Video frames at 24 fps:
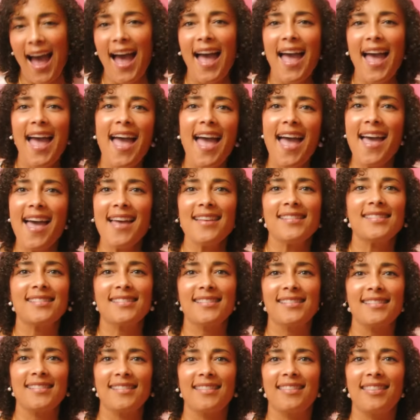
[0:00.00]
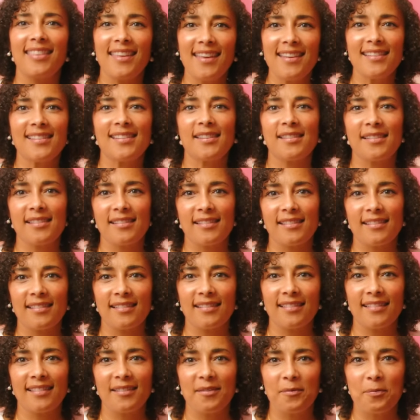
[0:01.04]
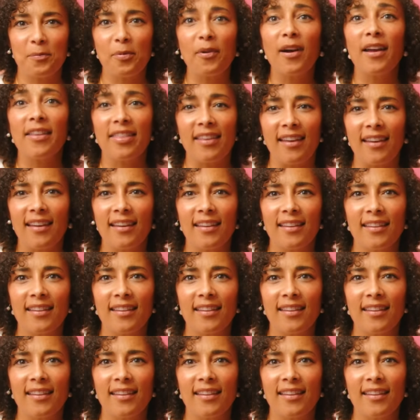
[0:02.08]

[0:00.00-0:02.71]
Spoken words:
I asked this brother,